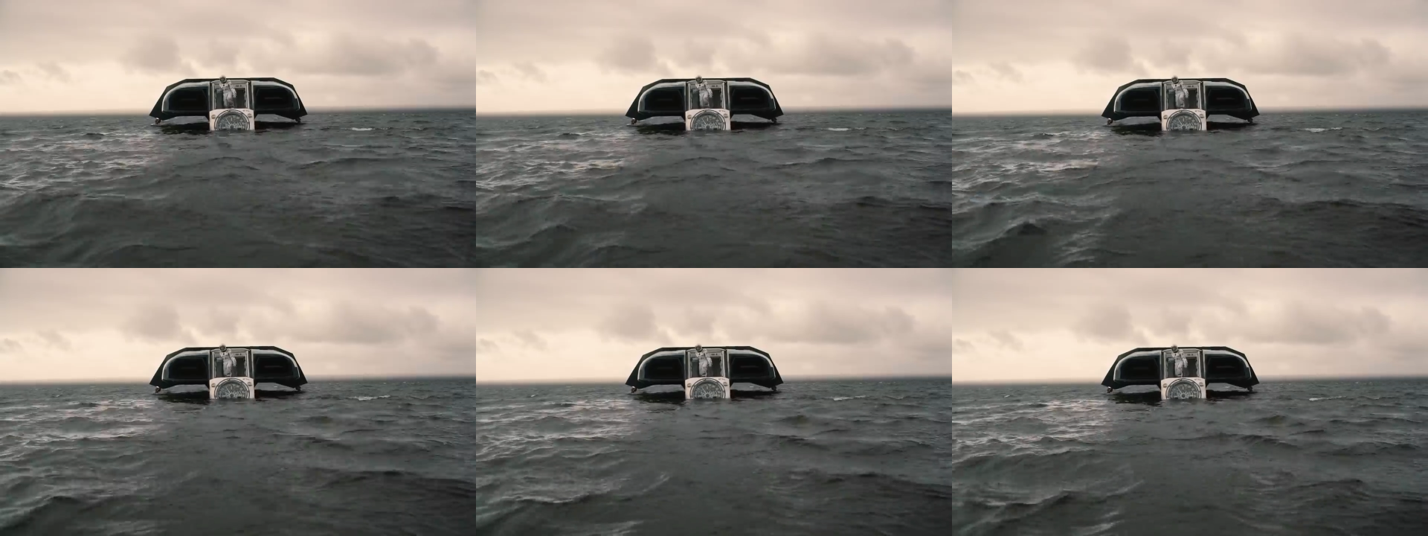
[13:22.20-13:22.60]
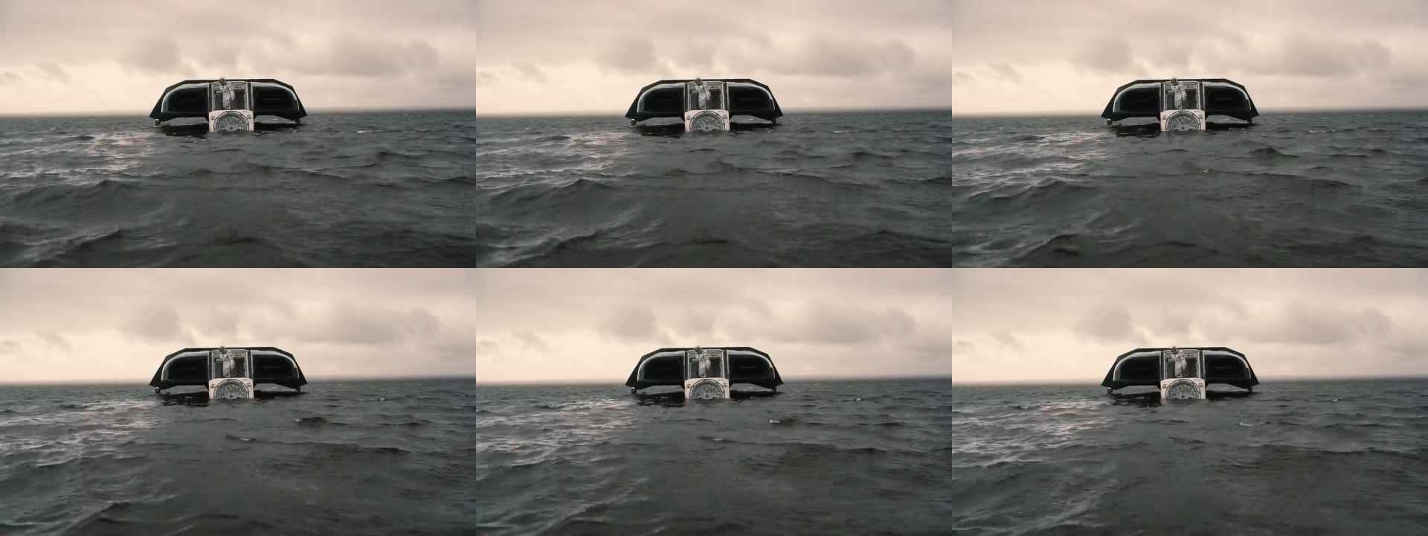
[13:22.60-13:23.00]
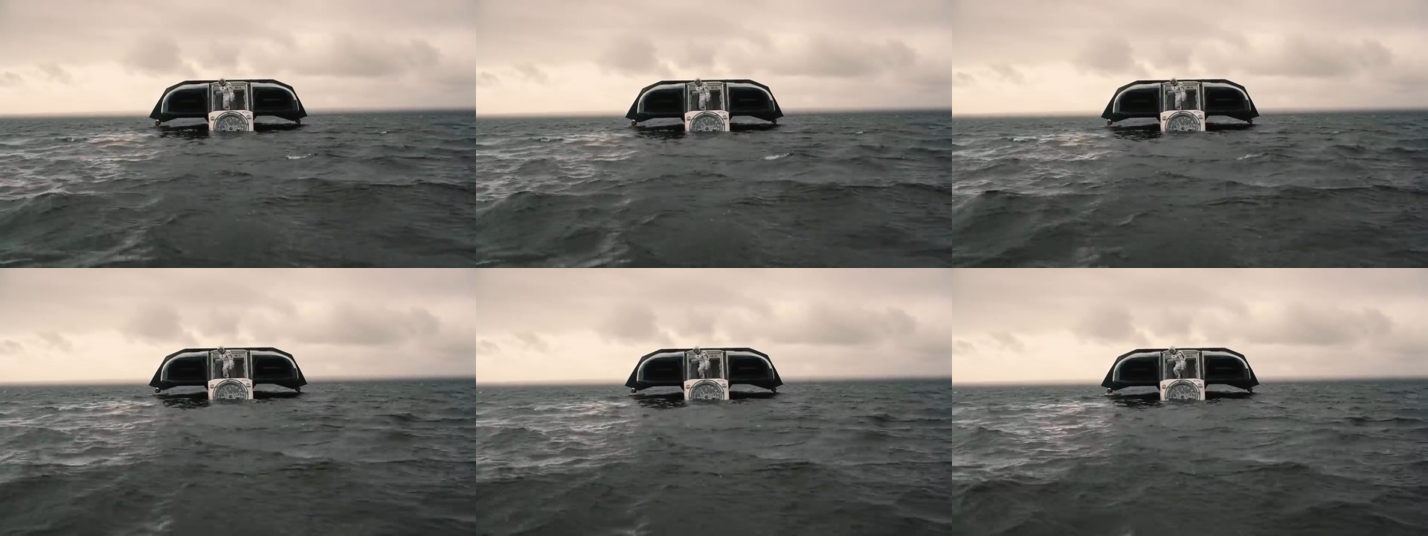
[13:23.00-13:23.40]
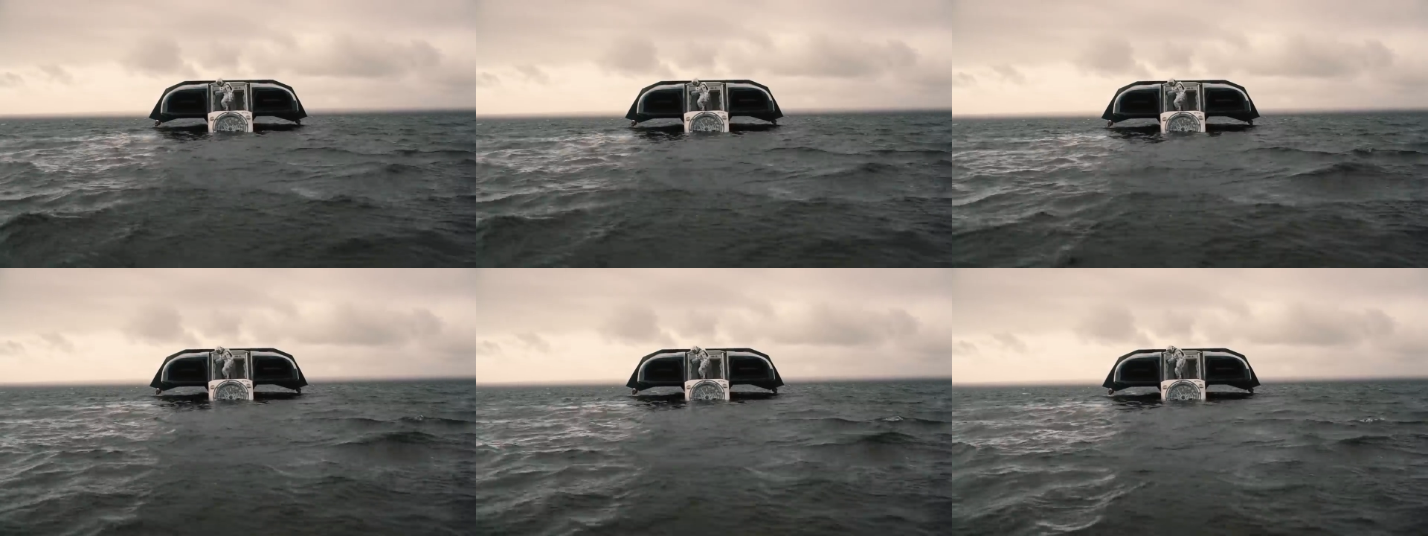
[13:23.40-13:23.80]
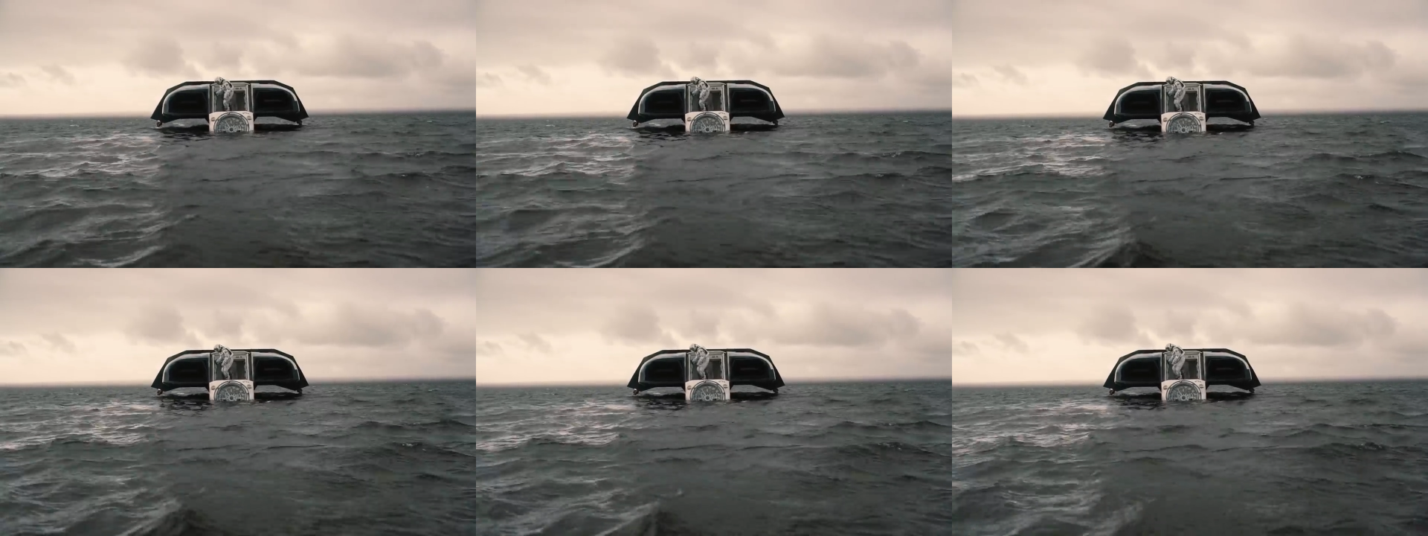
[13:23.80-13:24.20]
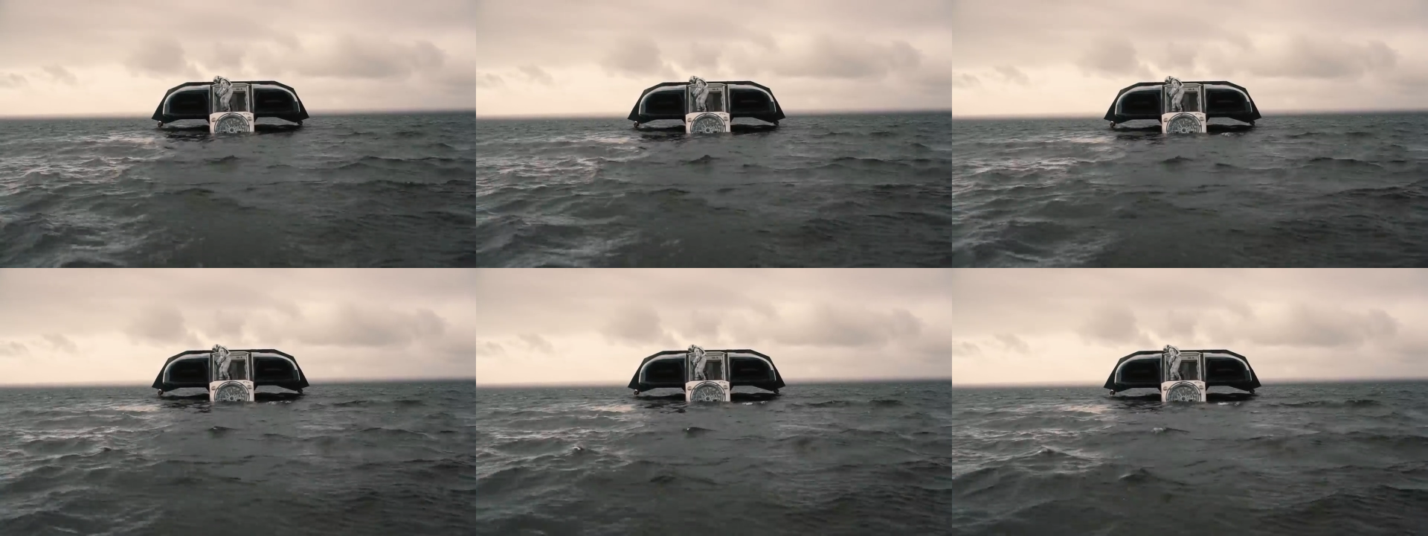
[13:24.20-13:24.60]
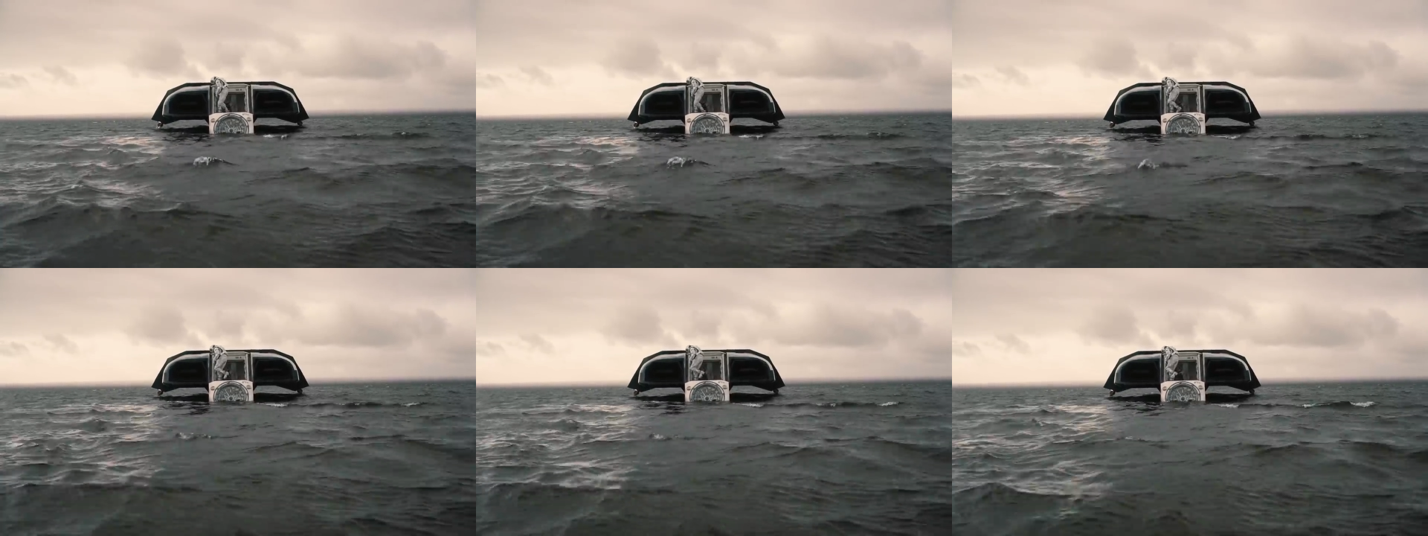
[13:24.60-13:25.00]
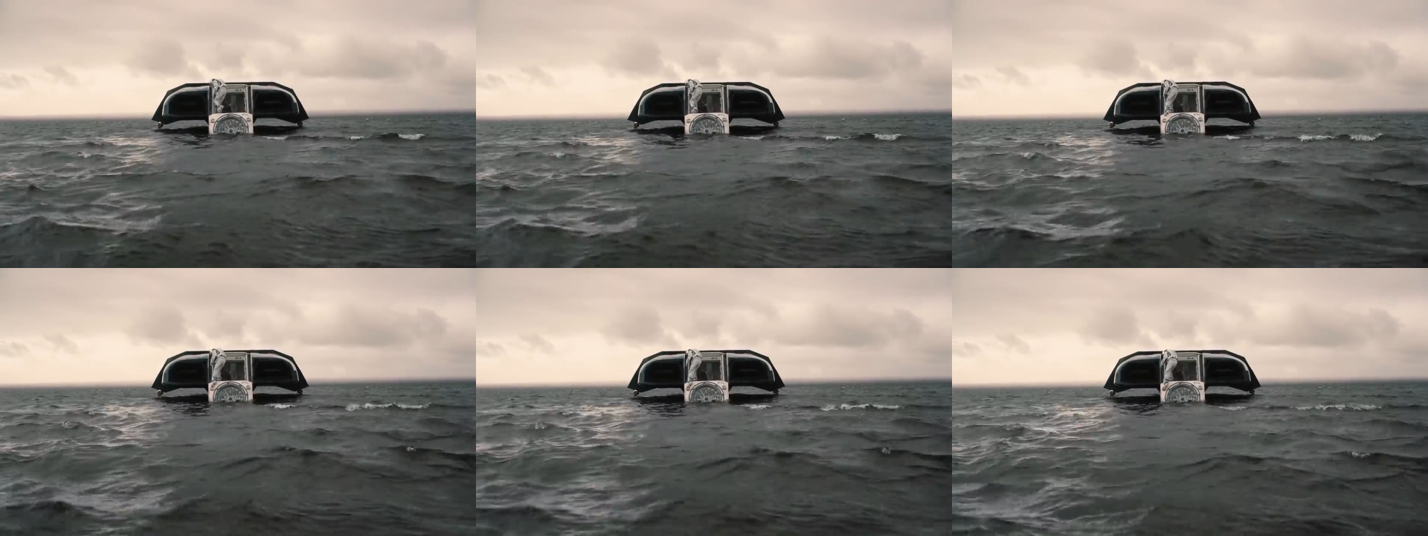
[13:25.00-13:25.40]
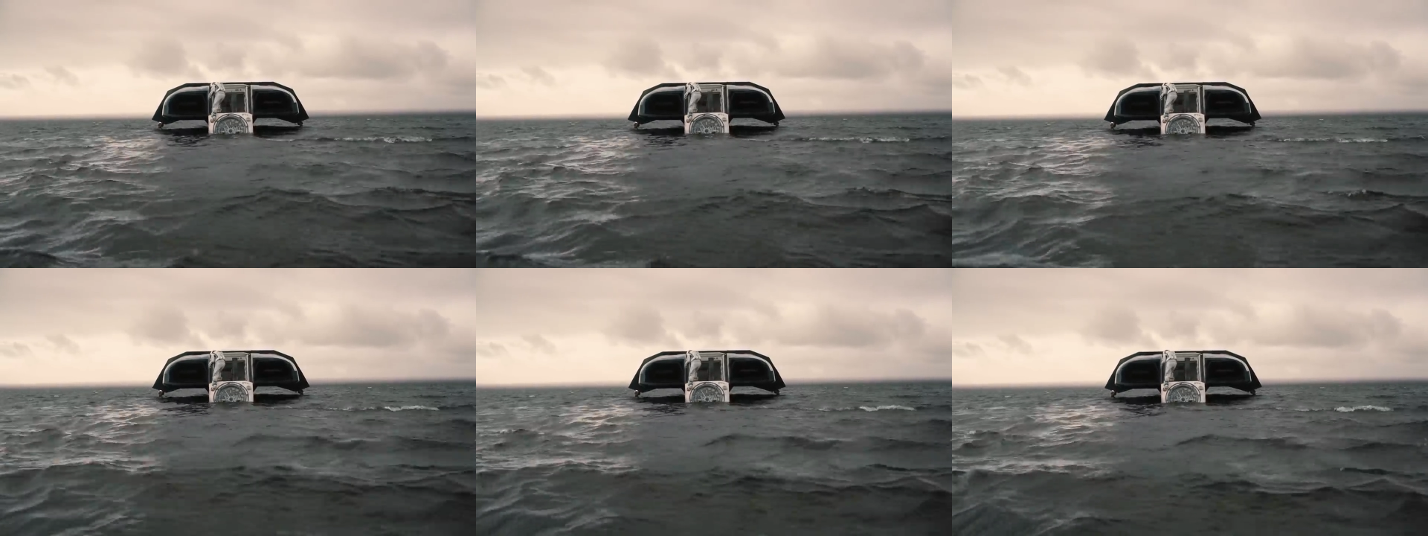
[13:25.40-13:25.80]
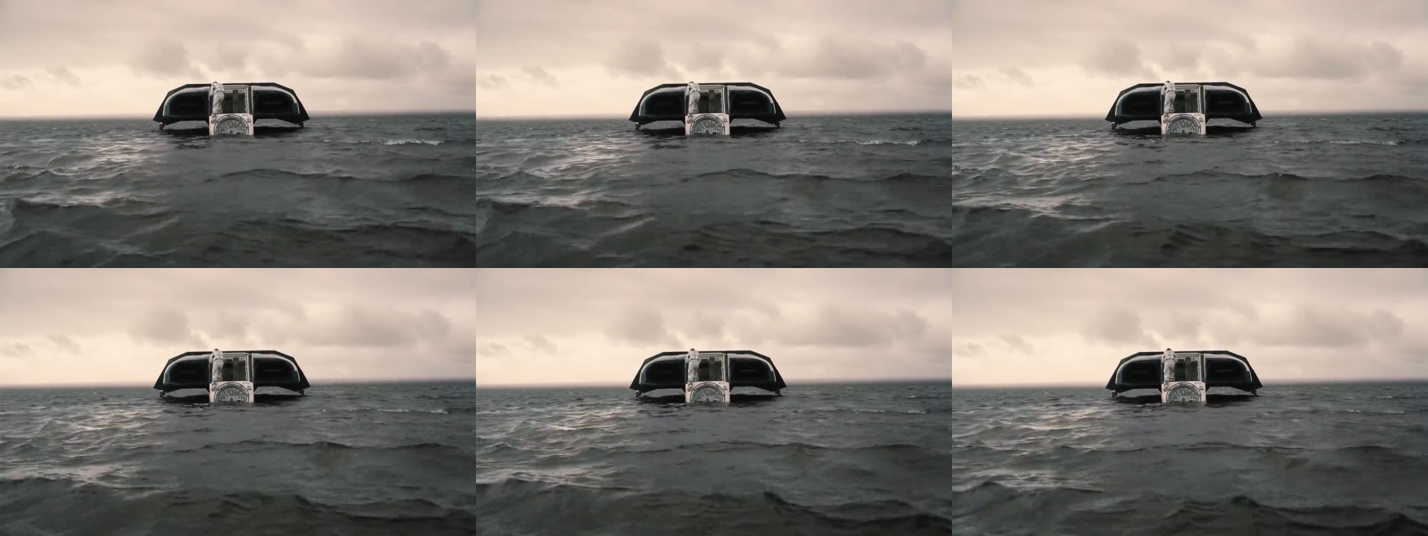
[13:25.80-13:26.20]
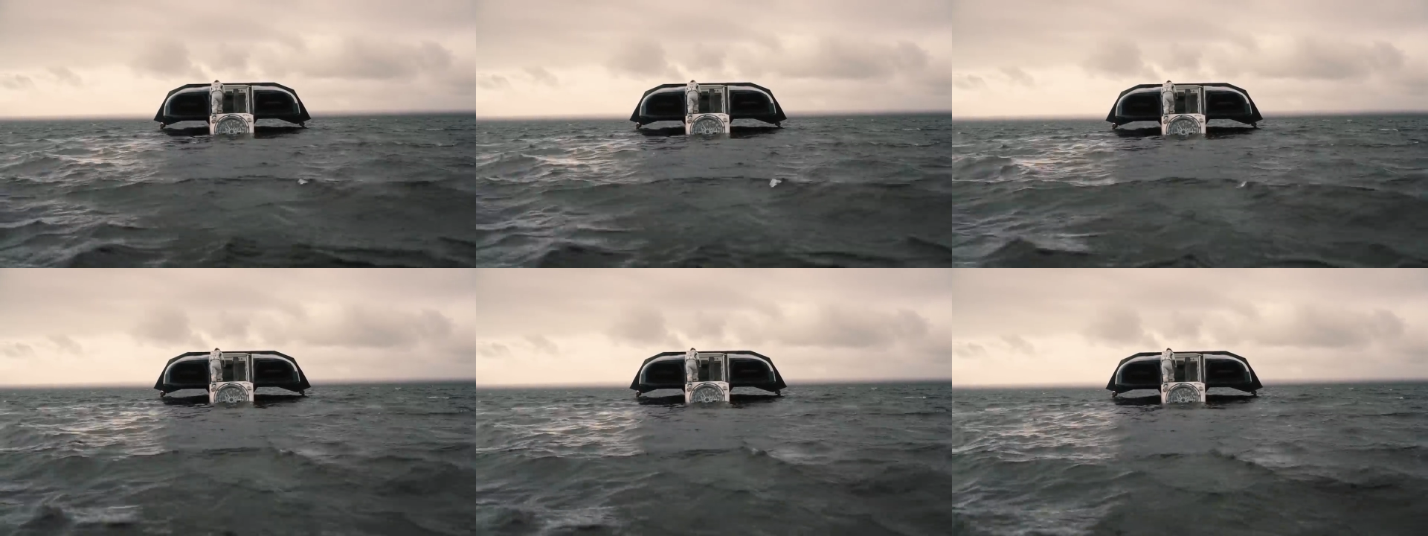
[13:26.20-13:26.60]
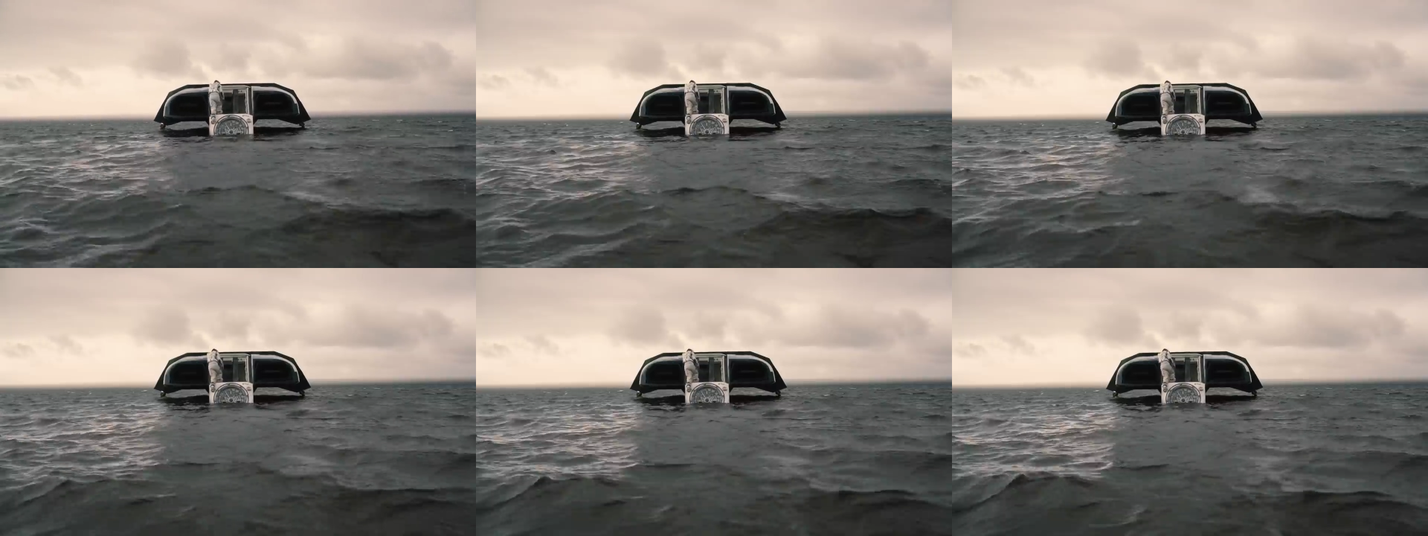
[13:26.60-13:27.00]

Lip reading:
No face is visible, so there are no lips to read.